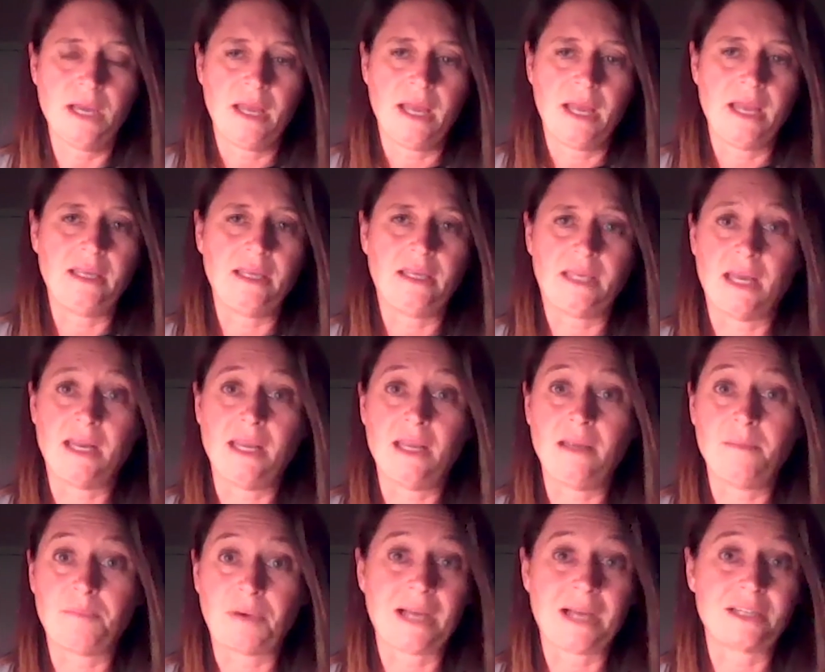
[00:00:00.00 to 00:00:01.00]
and
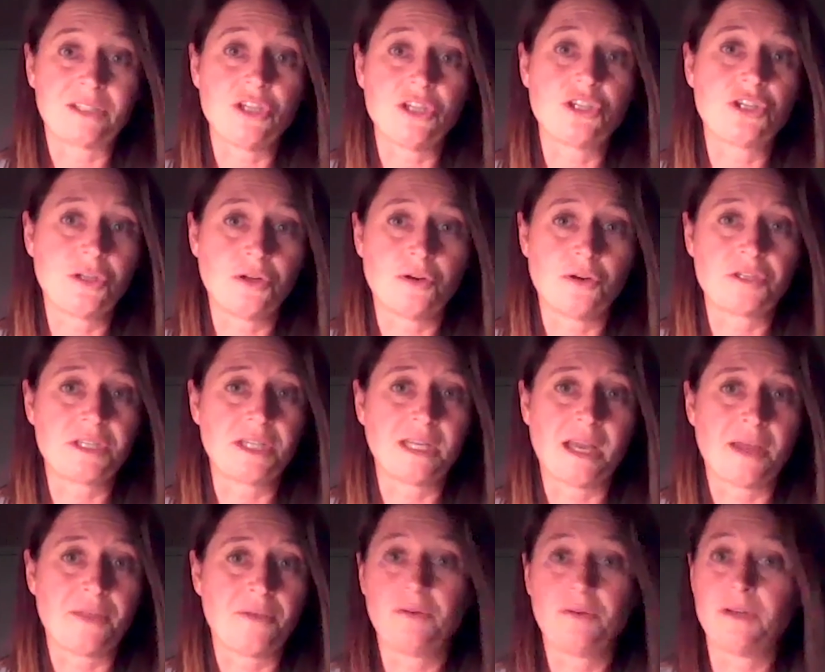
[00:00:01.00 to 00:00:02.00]
getting practitioners
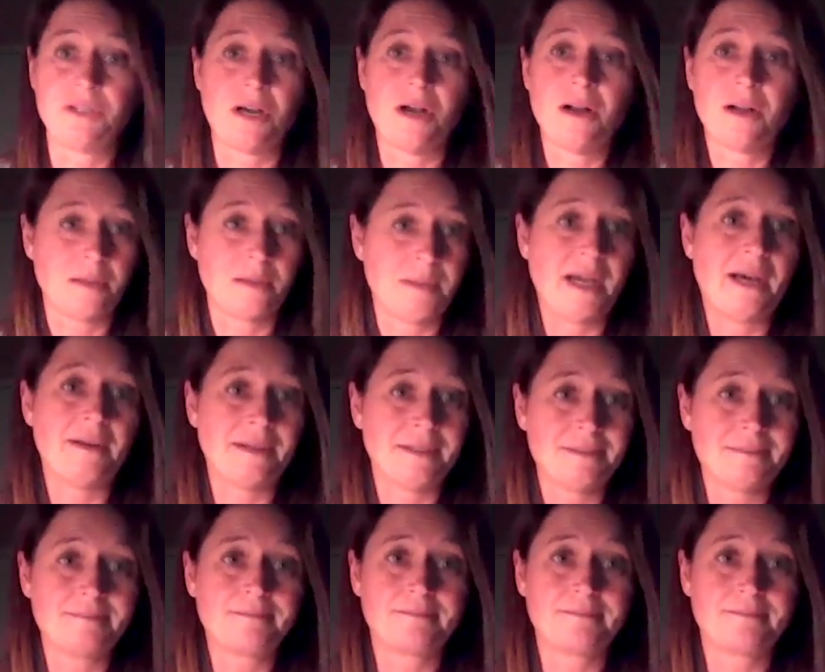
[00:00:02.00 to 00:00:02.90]
together to talk about it.